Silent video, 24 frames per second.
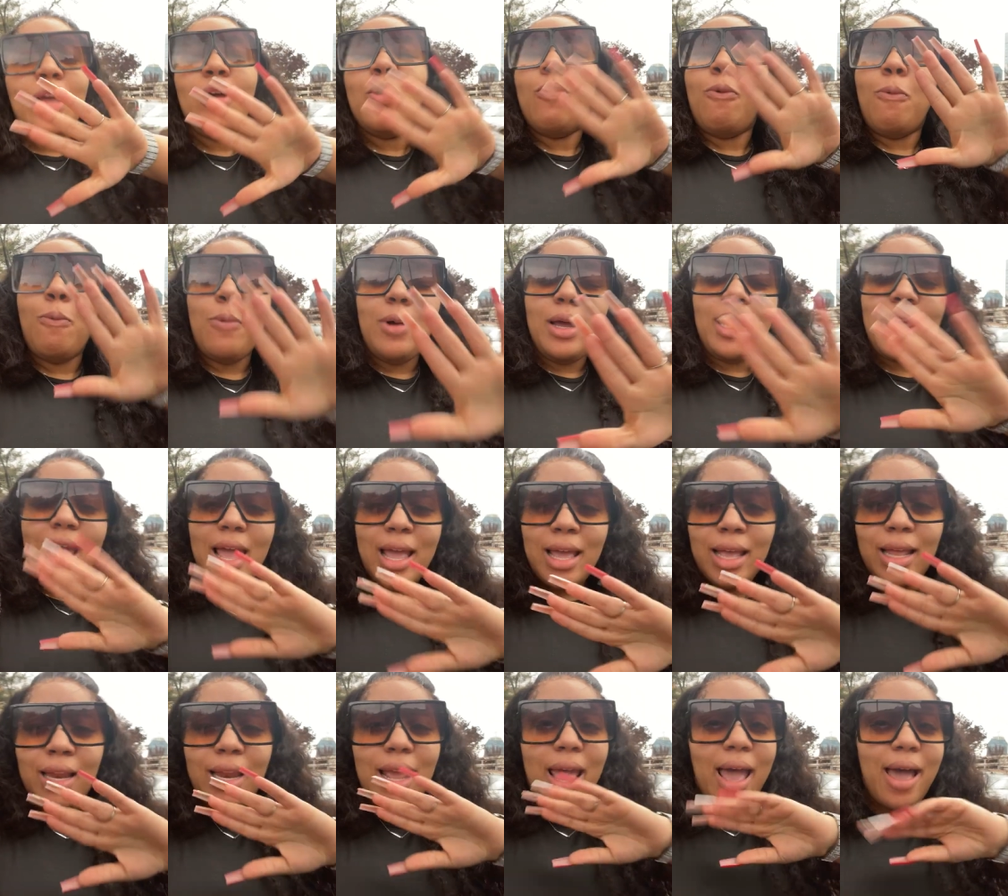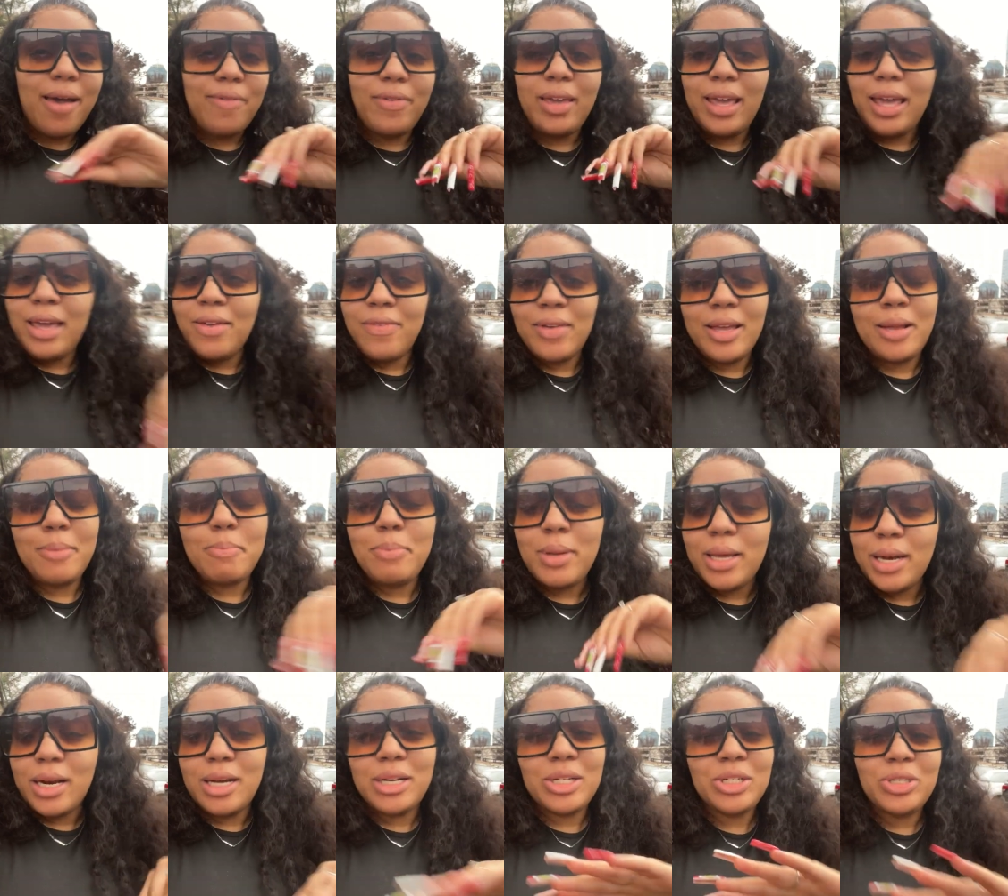would have even
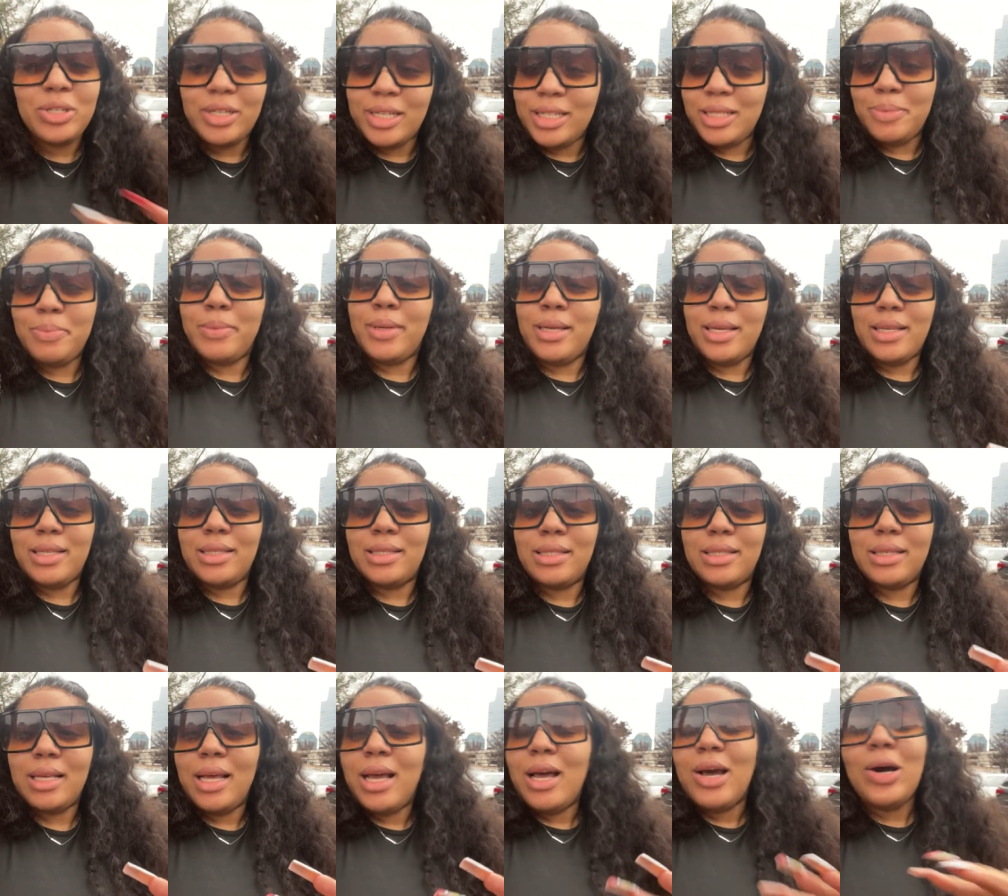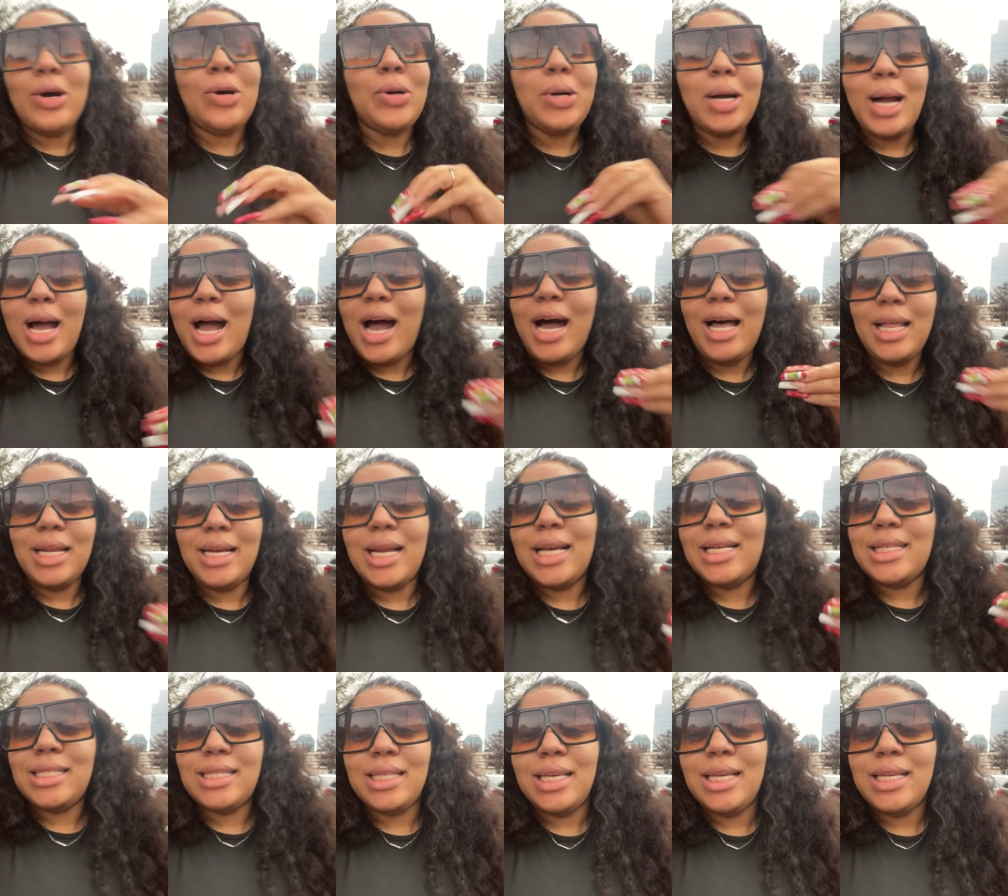been a christmas or a holiday
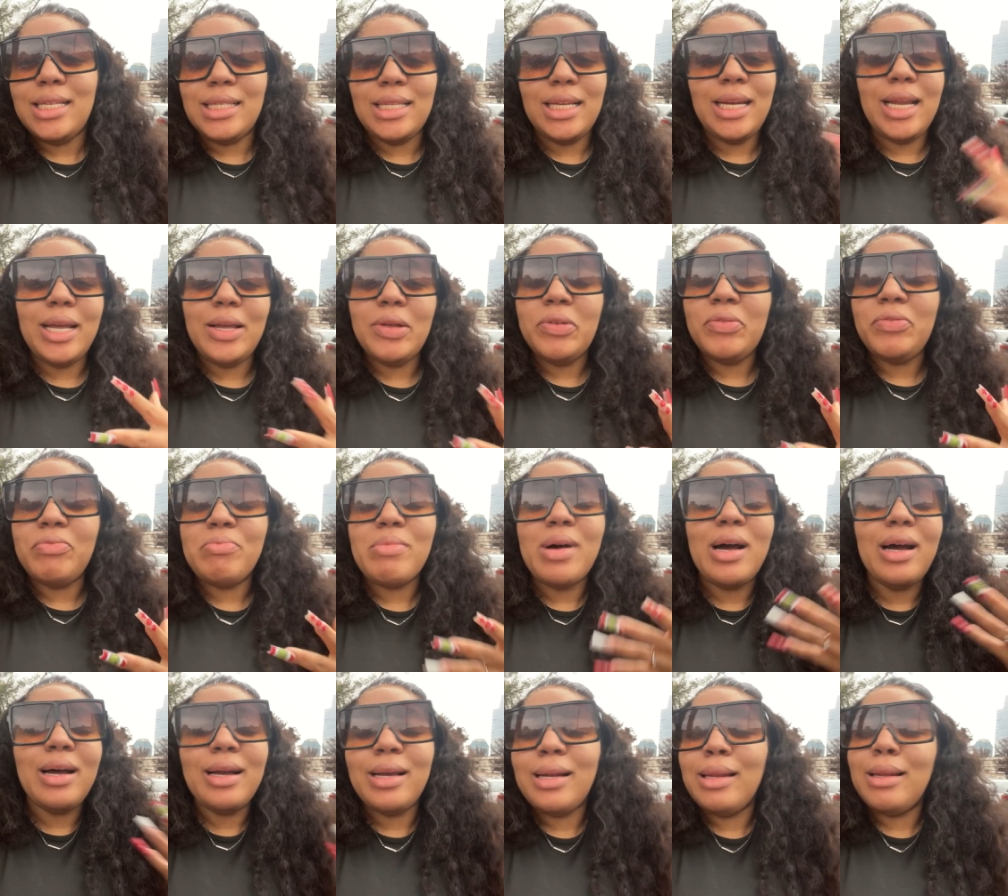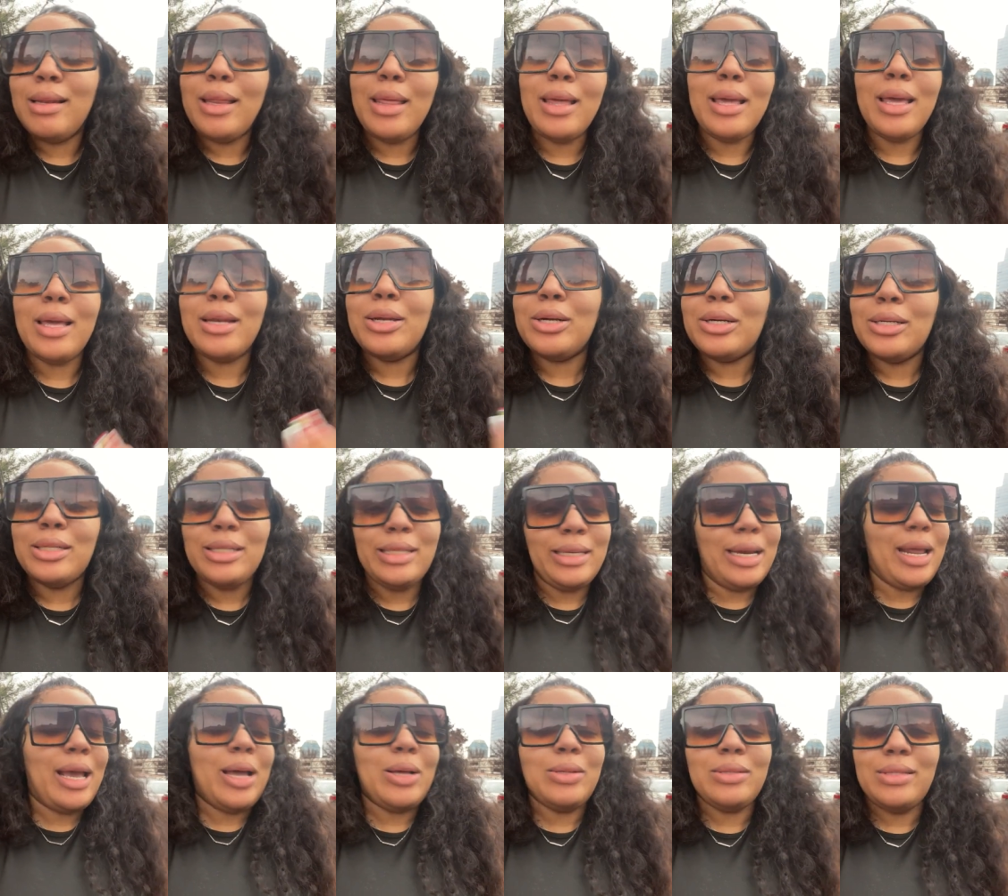season if mahogany didn't get her
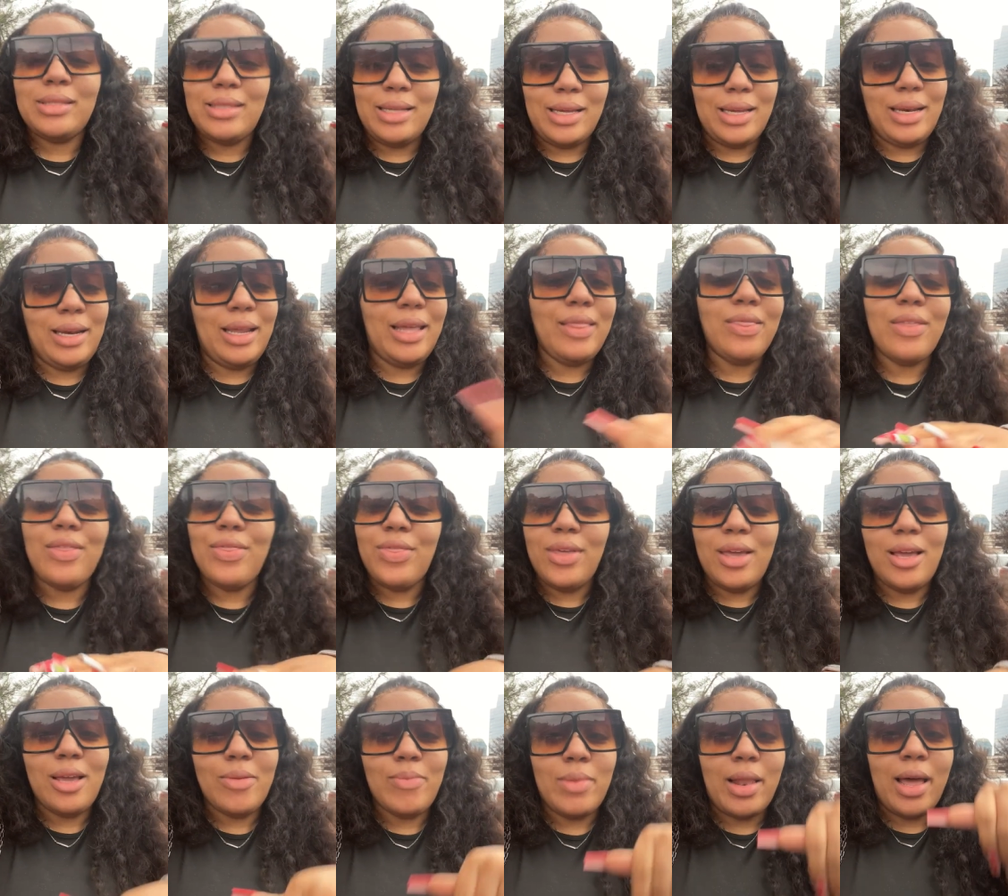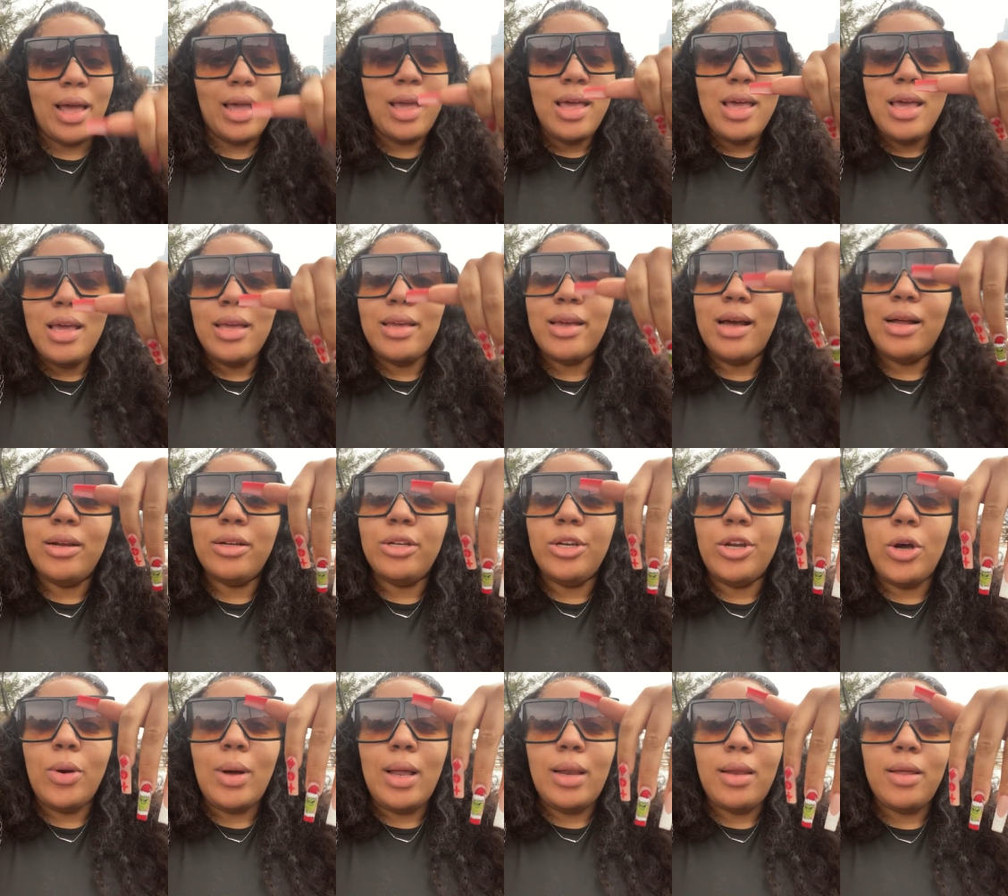nails done in the theme like y'all
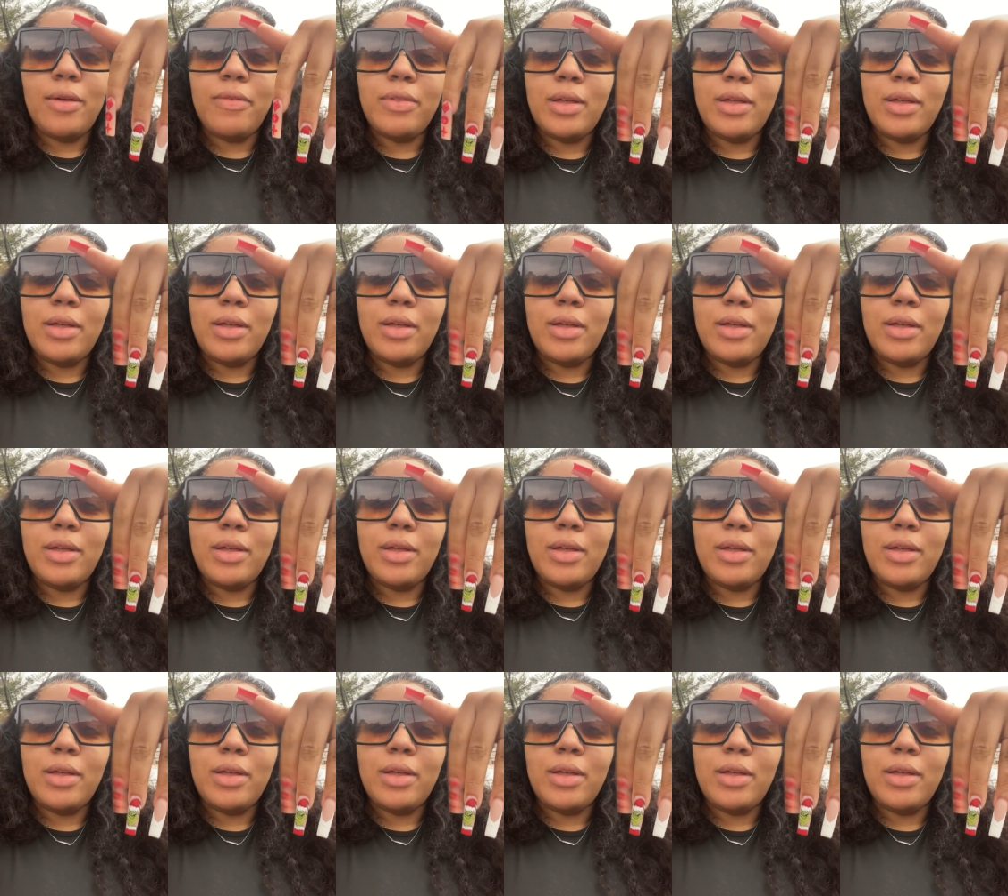know i love the